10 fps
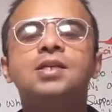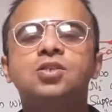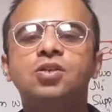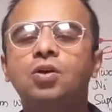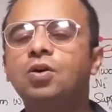
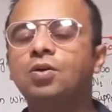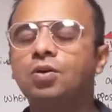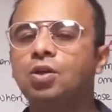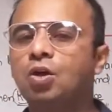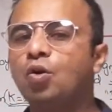
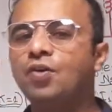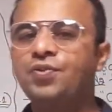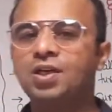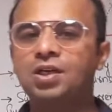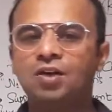So the
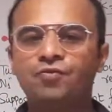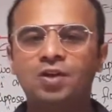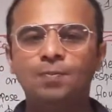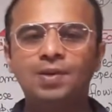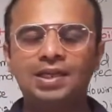coefficient of
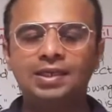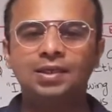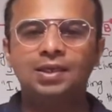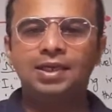coupling